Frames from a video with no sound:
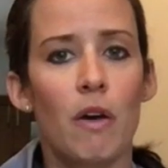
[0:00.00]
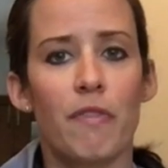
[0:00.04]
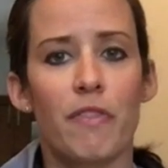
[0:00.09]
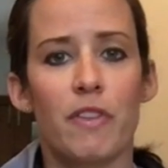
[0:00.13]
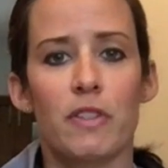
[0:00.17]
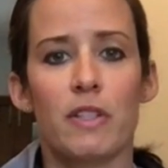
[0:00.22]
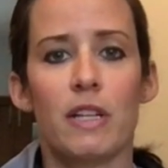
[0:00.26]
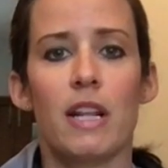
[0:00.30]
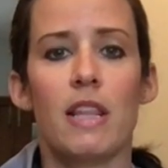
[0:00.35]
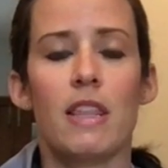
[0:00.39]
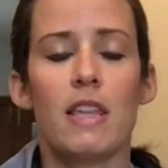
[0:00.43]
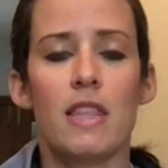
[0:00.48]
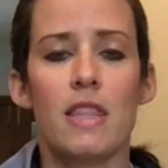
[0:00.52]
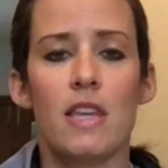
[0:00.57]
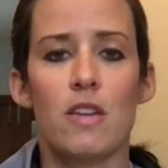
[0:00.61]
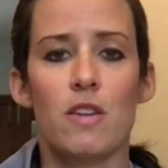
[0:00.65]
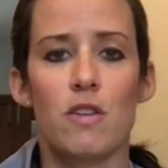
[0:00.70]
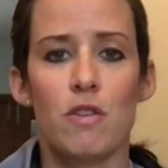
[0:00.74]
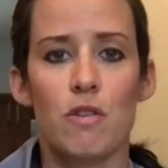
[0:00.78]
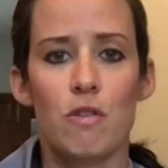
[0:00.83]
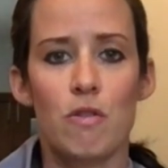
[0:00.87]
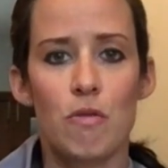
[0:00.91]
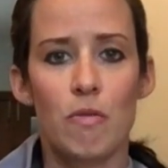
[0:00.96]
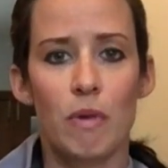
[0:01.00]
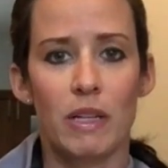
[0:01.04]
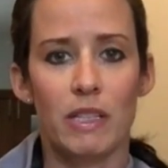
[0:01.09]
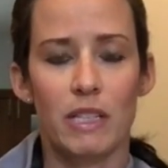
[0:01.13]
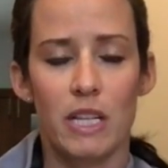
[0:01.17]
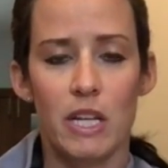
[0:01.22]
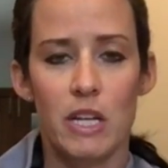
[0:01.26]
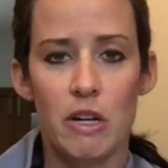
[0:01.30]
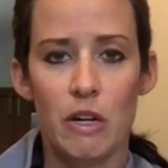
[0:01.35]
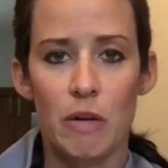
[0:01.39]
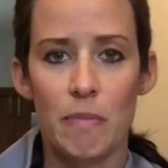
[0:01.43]
if there's anything that you want
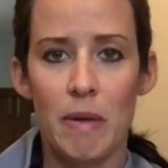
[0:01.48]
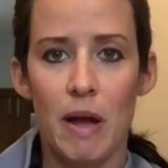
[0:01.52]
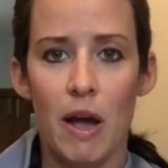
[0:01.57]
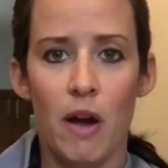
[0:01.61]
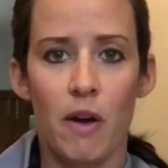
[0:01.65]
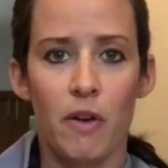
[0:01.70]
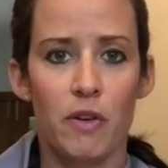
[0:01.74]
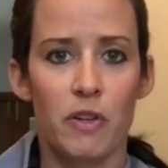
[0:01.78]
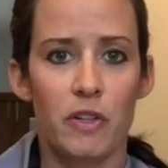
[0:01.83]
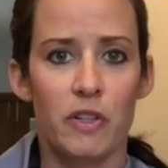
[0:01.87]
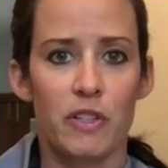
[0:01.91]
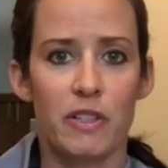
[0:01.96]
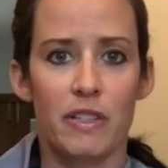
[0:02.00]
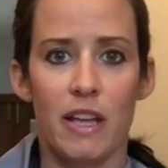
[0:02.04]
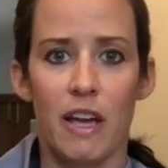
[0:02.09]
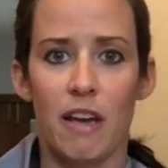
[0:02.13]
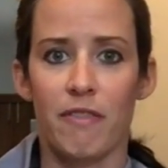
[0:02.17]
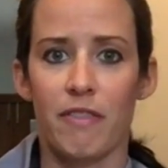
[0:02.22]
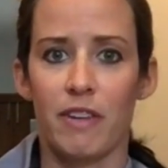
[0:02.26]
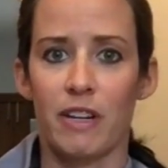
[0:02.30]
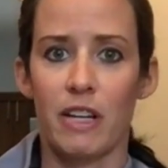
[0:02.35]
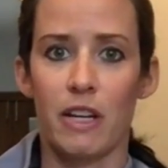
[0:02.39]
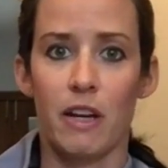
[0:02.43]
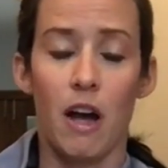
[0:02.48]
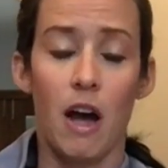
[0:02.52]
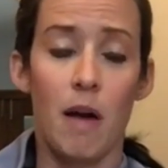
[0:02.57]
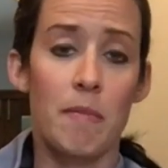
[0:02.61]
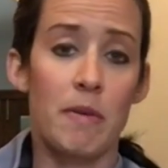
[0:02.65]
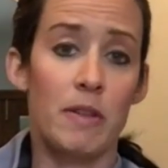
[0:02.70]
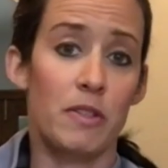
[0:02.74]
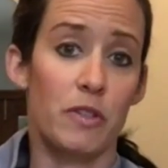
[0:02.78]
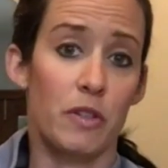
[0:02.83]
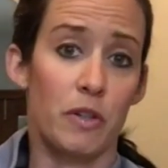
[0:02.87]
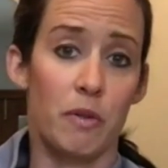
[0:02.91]
to hear about or just have any
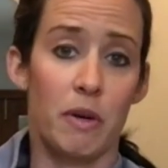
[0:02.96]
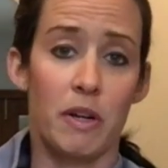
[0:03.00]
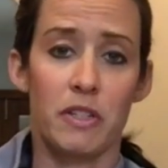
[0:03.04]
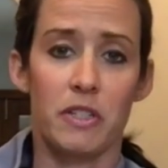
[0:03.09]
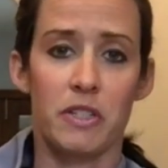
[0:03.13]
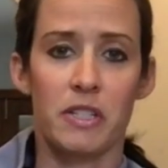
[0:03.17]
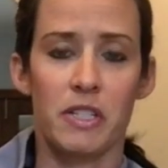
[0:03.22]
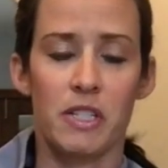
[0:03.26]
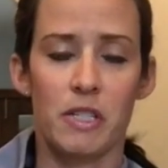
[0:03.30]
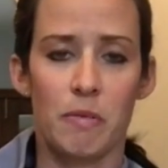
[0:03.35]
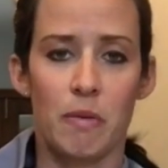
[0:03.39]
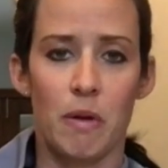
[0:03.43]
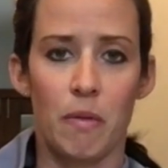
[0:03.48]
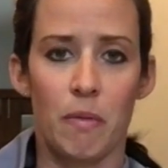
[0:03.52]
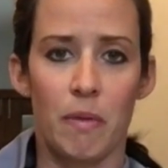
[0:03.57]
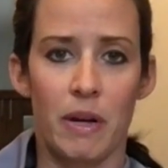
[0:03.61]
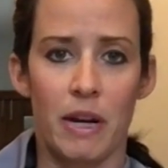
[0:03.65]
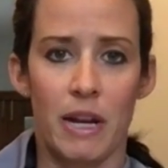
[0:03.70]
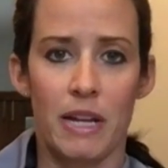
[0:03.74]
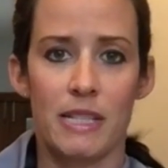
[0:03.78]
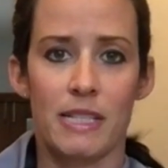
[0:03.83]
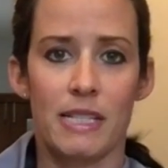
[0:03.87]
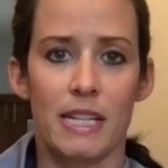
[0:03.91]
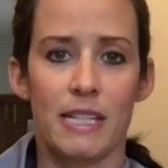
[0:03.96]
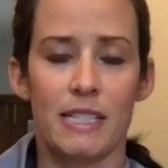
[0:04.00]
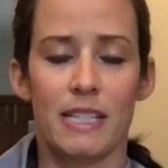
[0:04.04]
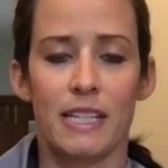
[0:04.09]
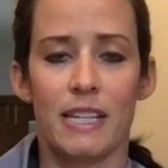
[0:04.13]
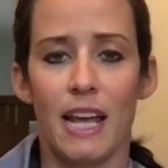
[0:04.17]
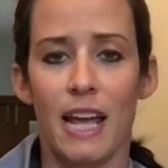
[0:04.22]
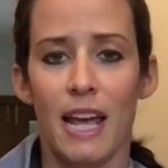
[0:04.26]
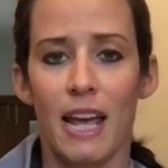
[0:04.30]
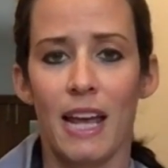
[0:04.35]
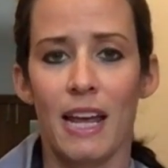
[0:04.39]
comments or questions about what I'd said
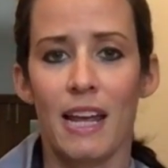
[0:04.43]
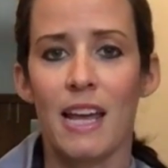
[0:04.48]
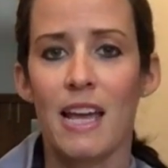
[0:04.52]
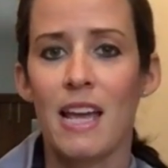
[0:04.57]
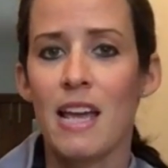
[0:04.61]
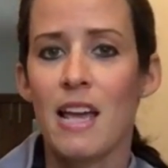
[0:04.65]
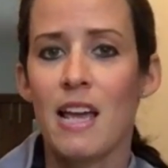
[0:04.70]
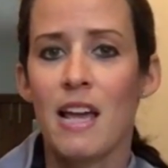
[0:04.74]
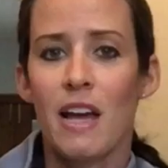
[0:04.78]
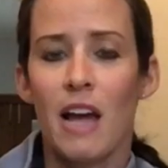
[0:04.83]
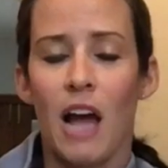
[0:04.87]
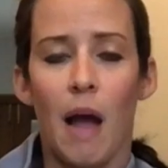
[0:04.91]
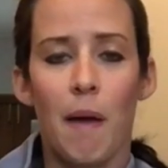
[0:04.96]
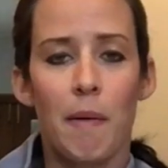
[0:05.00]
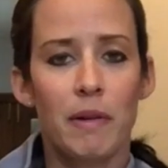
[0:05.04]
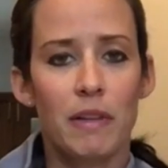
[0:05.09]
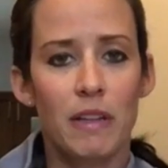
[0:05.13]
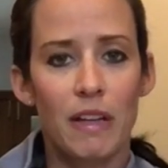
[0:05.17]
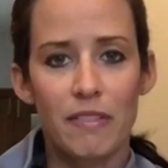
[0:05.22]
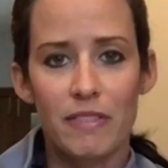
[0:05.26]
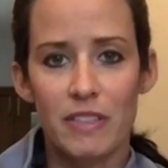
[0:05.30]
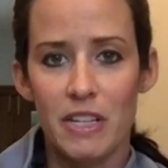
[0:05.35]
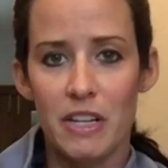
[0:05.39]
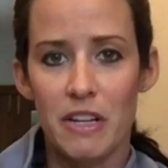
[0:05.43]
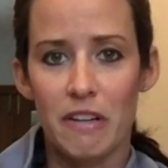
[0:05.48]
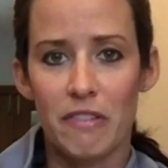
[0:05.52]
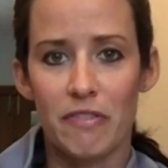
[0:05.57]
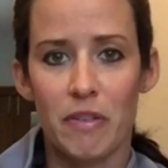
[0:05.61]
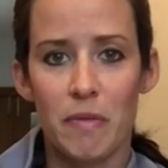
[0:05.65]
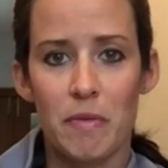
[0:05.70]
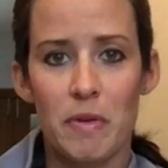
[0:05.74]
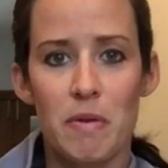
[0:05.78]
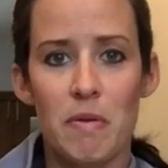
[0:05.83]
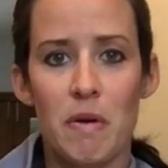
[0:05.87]
today. I would love to hear
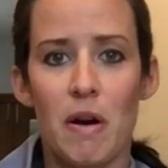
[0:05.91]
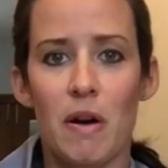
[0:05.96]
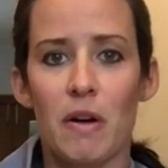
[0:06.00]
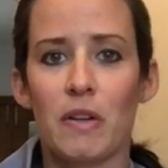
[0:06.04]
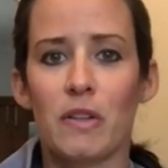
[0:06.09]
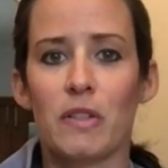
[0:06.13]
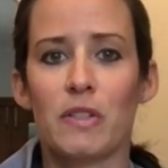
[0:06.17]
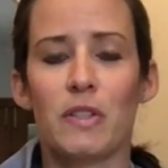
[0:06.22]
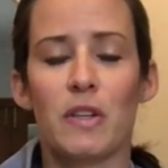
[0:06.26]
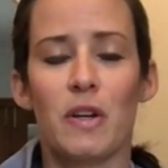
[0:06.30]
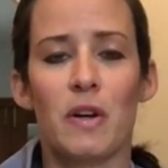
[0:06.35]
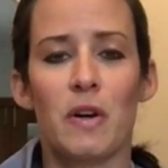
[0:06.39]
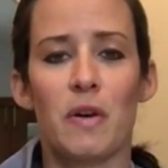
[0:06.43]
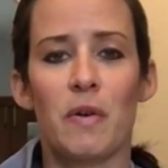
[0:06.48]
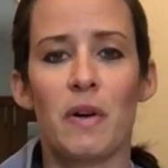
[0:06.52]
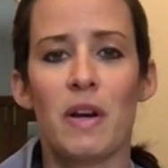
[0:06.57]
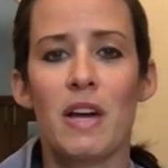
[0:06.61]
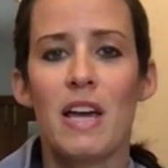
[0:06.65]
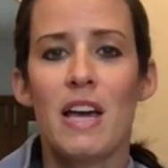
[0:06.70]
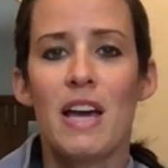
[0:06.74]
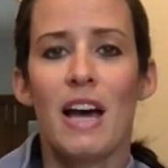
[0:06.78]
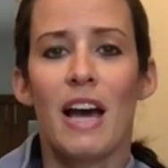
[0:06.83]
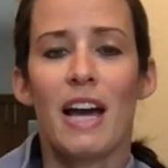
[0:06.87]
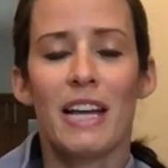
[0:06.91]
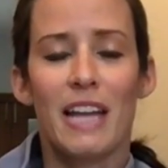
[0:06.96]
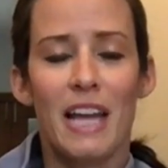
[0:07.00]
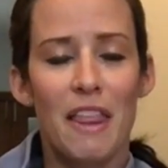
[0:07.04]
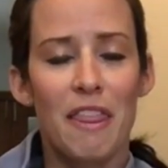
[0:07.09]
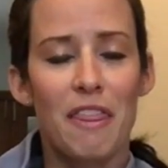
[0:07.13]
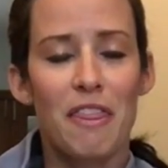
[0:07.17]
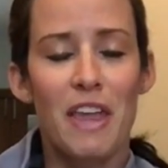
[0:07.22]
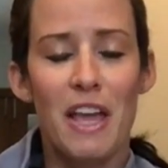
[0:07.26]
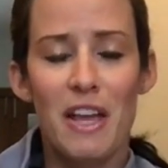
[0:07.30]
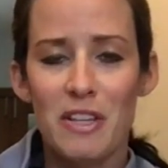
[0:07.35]
from you all. So
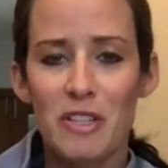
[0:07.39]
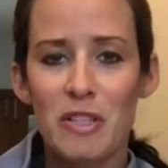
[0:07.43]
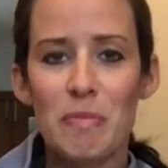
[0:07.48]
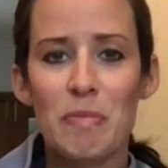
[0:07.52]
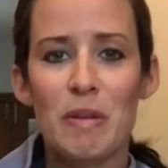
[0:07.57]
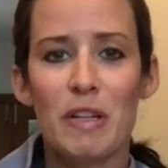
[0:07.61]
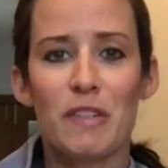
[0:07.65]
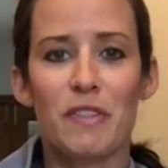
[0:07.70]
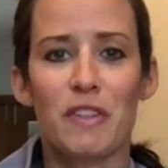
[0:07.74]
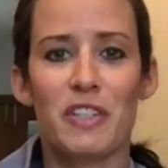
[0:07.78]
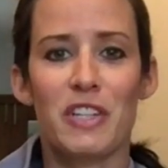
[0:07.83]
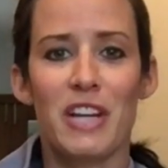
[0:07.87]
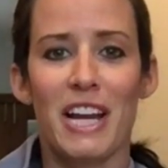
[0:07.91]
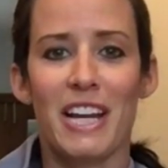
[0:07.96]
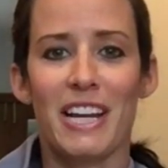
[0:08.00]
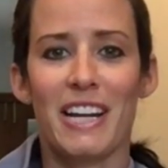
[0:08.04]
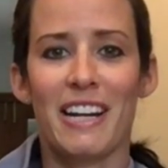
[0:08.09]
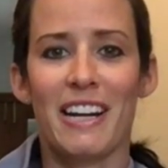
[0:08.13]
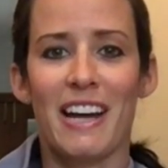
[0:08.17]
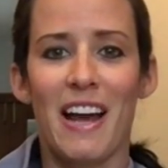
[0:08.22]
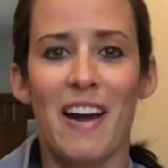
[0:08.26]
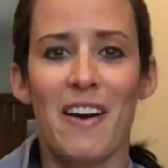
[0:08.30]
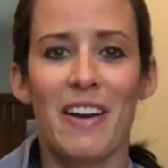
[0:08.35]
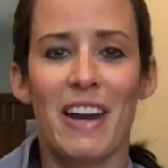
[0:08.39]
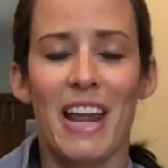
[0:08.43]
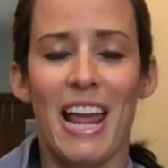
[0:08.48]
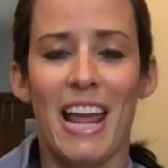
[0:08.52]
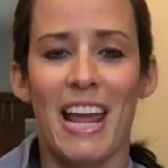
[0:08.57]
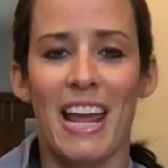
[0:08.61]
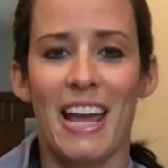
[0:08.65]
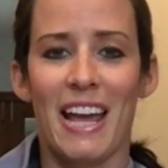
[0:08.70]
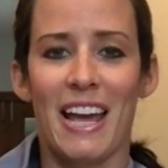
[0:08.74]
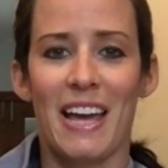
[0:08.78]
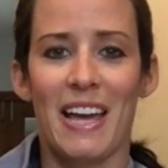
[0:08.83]
again, thanks so much for checking it out,
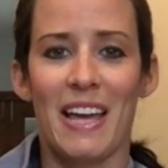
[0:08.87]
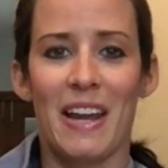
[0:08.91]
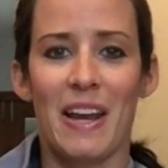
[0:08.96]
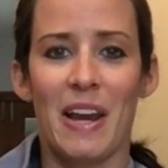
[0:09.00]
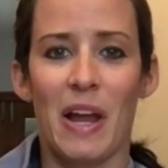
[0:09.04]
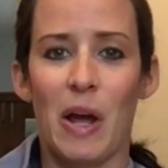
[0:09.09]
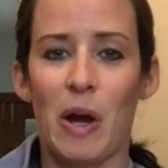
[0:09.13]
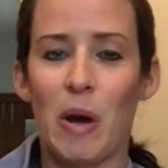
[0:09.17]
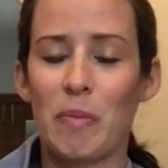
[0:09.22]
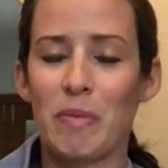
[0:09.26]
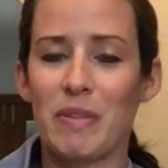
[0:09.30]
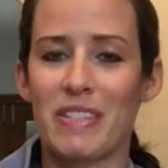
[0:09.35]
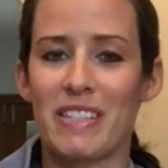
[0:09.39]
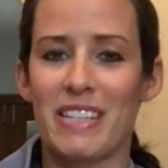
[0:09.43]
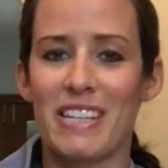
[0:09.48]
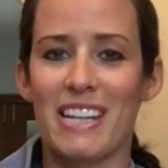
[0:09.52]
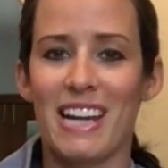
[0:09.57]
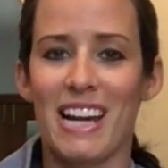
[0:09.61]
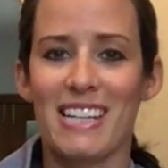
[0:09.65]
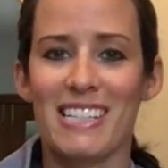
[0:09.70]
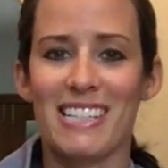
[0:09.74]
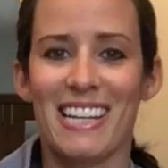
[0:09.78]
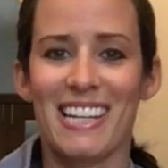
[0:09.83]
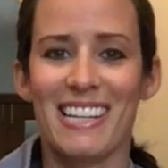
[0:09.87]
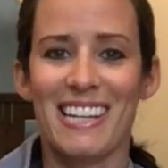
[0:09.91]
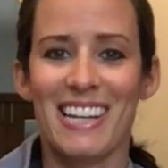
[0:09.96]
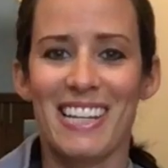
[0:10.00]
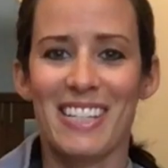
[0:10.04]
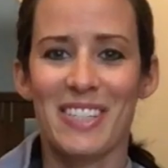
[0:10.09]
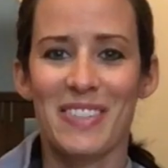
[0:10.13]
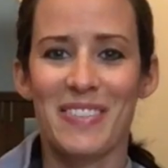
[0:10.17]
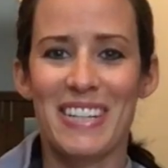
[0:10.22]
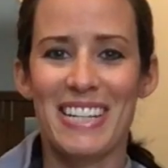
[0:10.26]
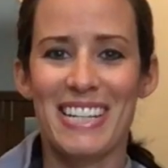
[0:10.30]
and I hope to see you guys again
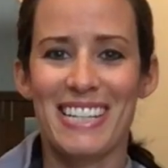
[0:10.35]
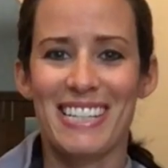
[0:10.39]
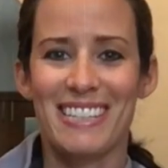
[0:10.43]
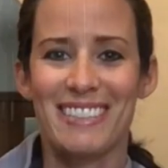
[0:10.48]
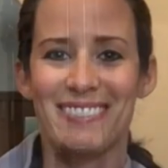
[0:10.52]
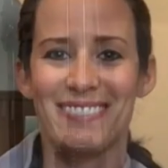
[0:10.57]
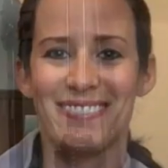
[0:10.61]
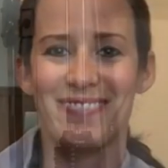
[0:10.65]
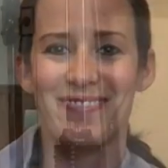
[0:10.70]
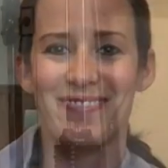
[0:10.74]
next week.